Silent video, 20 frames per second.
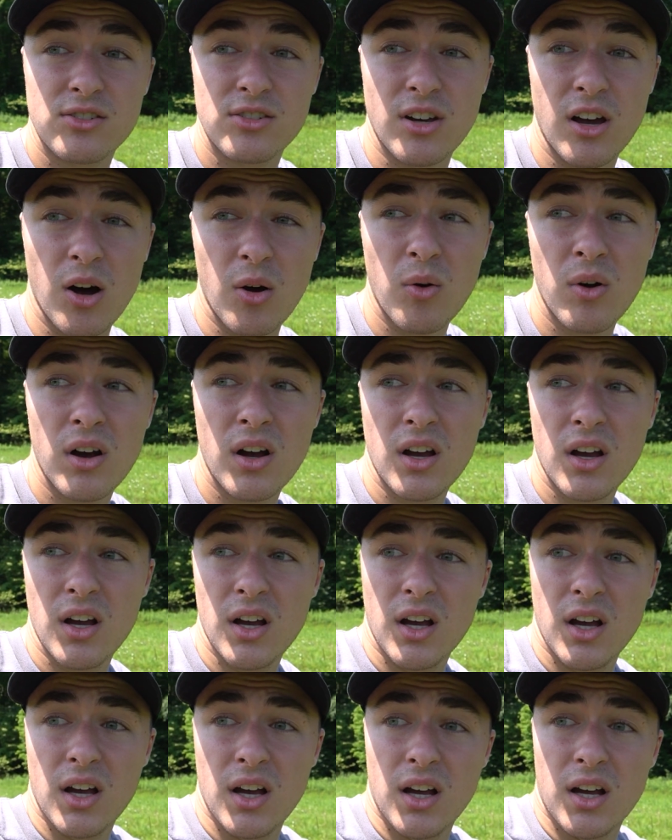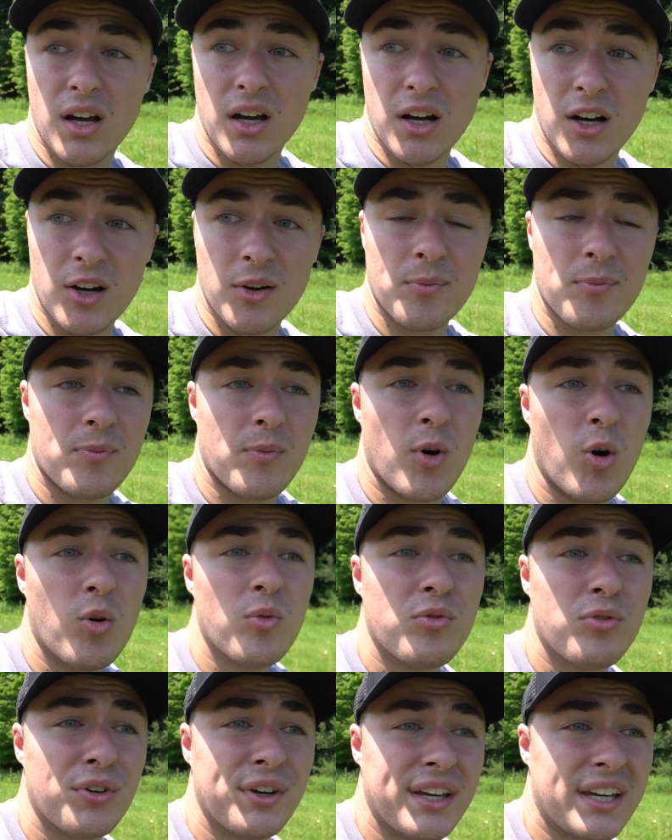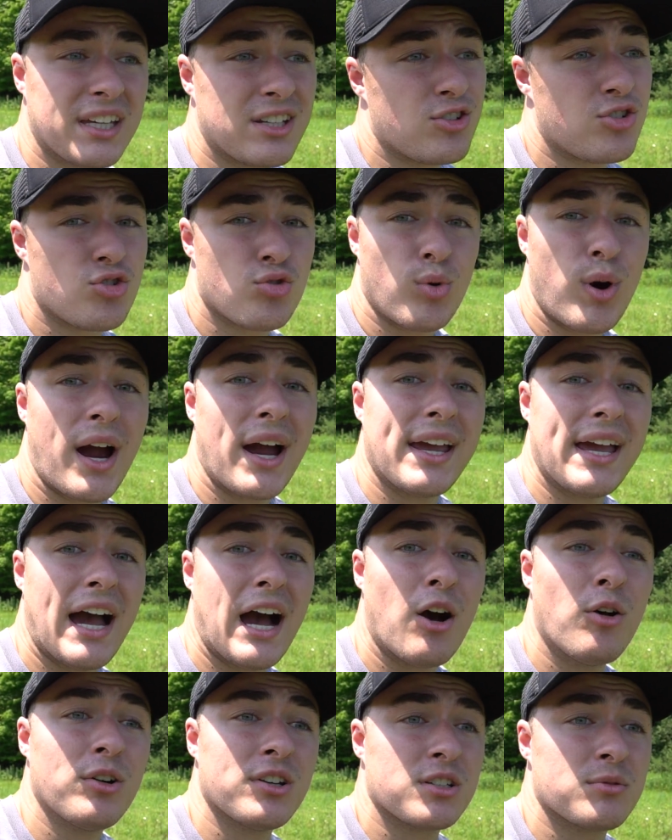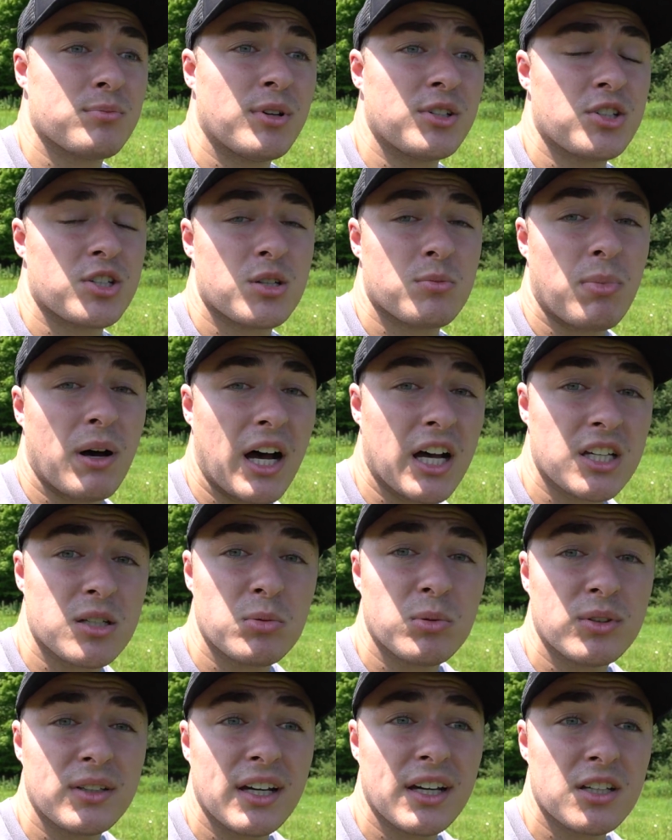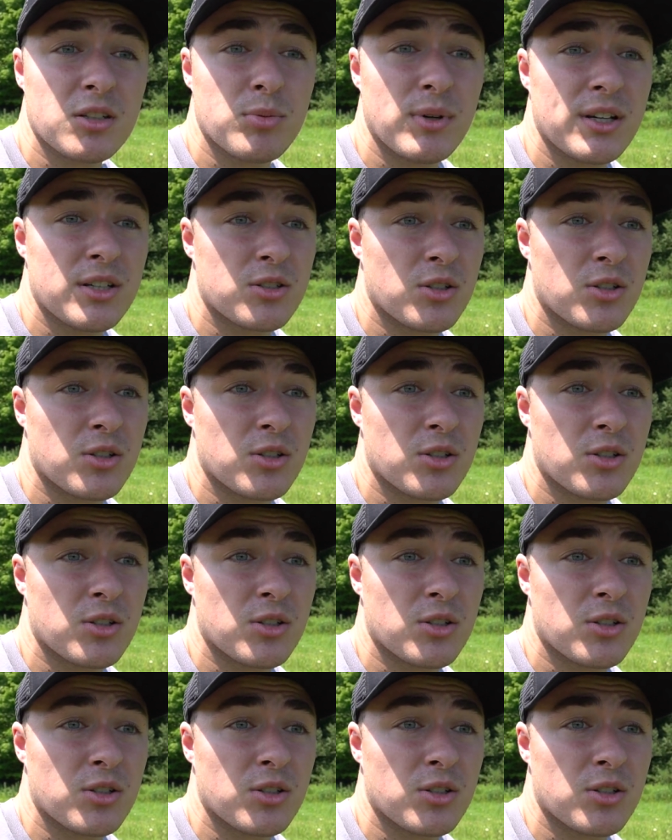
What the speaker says: So hopefully it can dry out as much as possible next week,